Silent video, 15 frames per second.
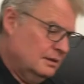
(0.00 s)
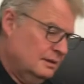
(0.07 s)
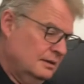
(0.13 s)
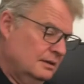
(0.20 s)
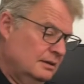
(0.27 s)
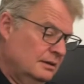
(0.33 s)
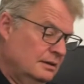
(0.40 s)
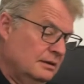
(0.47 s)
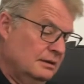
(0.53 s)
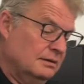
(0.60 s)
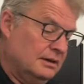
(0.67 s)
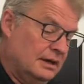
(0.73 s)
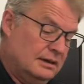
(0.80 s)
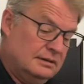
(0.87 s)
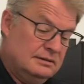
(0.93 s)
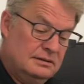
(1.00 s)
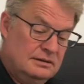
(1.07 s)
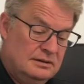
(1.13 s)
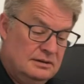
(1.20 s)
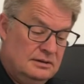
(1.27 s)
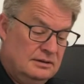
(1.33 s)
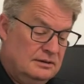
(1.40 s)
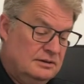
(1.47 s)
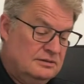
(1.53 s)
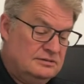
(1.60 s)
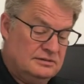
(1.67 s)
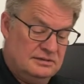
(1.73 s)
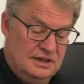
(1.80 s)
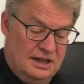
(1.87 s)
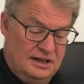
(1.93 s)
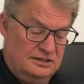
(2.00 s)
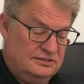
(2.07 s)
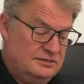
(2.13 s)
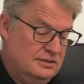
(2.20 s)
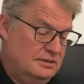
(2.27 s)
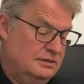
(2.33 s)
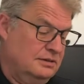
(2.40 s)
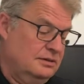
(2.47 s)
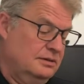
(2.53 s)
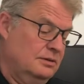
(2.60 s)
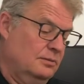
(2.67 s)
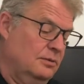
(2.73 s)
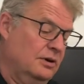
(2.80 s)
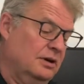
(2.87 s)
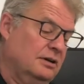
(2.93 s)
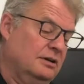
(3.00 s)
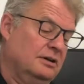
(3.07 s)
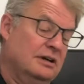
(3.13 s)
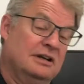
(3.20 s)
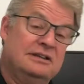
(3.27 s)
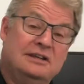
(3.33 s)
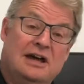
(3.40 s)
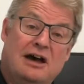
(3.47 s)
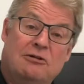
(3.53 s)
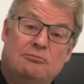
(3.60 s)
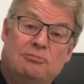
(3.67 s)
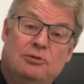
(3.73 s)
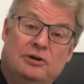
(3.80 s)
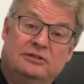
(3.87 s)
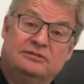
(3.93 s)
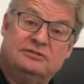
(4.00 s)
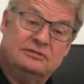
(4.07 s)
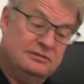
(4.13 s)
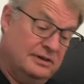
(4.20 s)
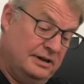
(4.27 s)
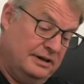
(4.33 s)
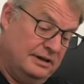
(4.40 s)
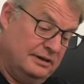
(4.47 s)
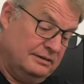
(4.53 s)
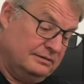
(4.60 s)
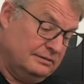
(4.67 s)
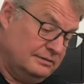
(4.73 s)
Okay, so next, we're going to look at the outputs right here.